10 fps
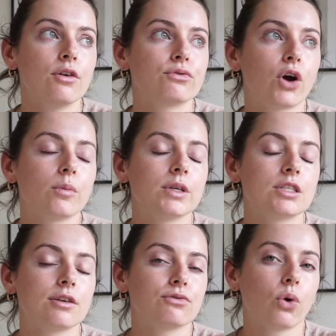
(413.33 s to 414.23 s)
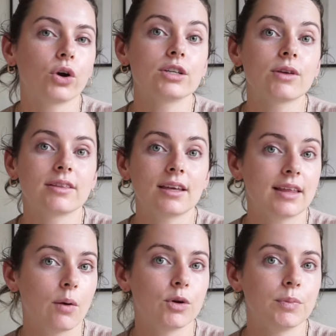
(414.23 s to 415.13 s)
from Sephora, so I think
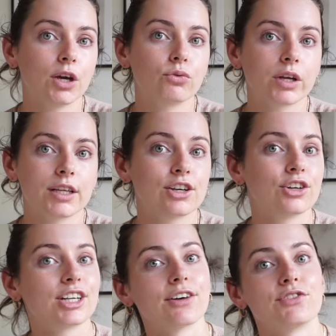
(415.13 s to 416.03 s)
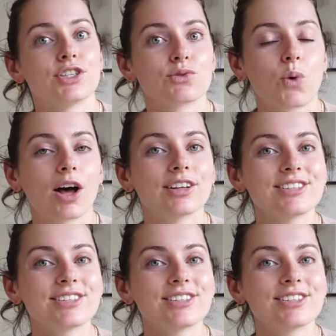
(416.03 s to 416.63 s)
that would be a really good gift as well.